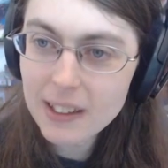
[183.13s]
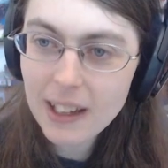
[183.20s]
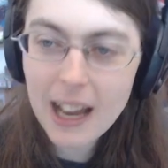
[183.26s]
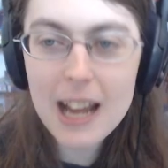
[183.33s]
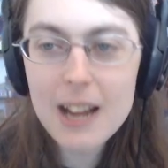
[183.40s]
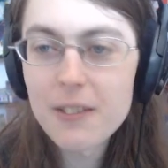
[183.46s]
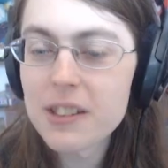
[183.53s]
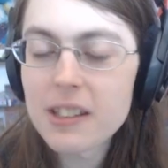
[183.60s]
I
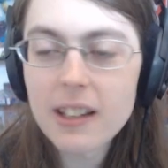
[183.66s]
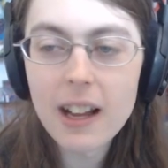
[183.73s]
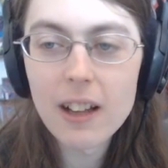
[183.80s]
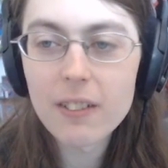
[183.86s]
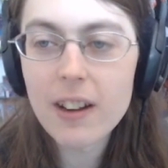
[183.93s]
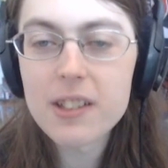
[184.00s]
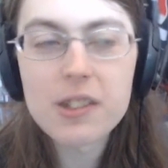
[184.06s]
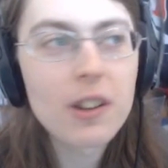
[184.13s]
haven't seen
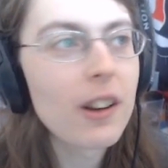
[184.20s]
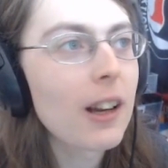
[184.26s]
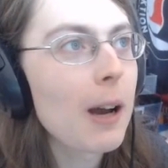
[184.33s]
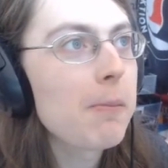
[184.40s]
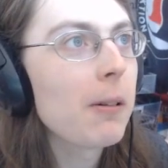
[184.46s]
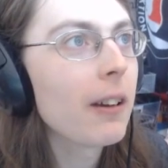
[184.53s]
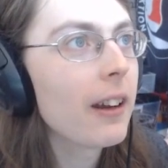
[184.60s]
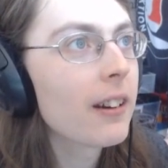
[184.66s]
Hellraiser in a
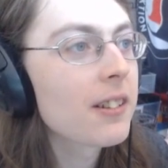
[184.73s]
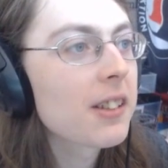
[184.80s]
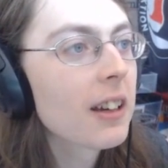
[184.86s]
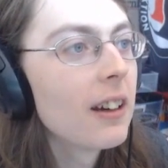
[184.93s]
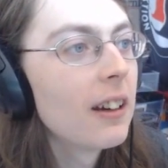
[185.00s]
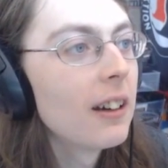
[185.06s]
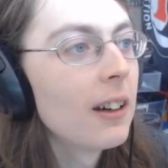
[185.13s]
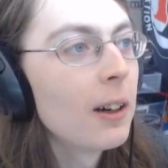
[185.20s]
couple years,
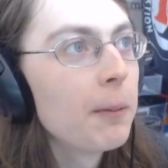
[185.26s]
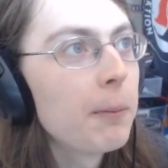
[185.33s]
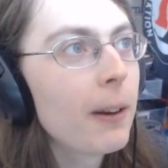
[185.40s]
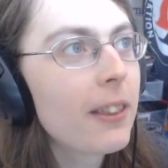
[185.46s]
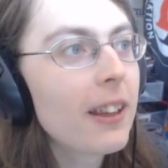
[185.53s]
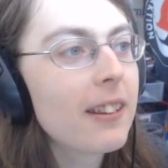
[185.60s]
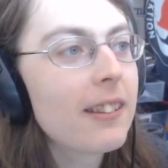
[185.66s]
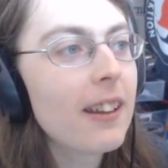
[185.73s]

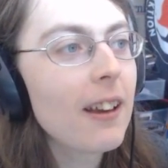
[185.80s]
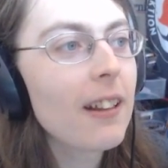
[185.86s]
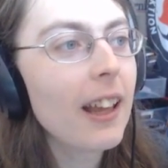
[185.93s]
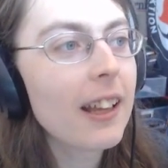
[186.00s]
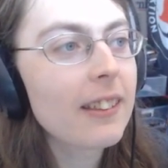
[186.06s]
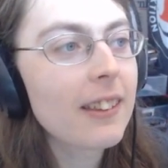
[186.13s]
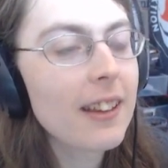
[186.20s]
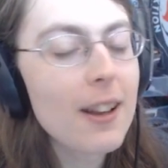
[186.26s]
but the
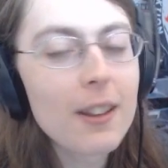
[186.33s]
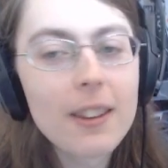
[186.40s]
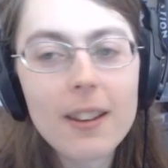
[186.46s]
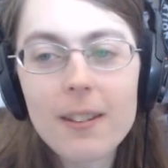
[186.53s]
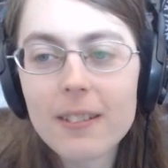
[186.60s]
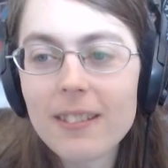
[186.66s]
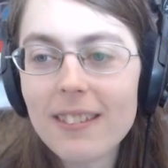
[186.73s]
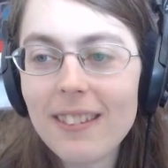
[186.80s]
like the
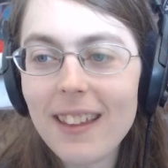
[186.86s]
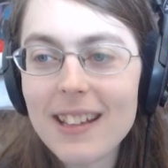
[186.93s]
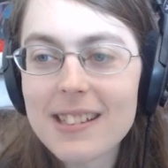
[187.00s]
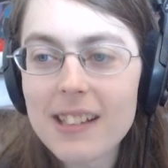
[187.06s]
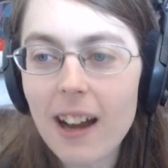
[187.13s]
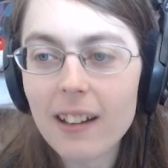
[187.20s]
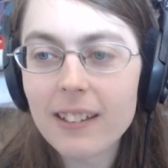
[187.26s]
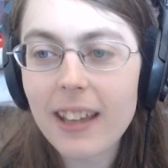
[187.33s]
the
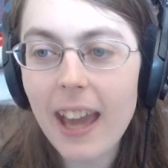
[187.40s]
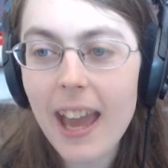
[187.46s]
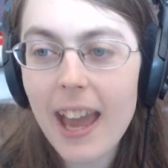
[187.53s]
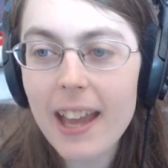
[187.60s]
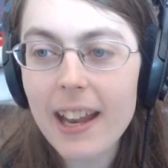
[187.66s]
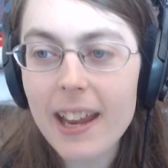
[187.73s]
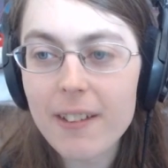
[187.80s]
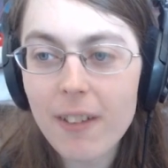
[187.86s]
it's
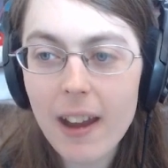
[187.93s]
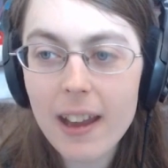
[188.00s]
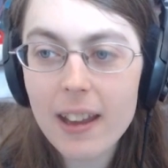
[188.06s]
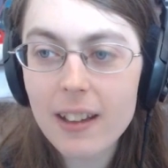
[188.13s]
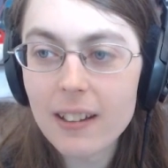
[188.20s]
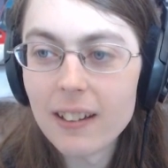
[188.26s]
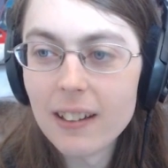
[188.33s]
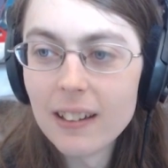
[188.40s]
uncanny, right?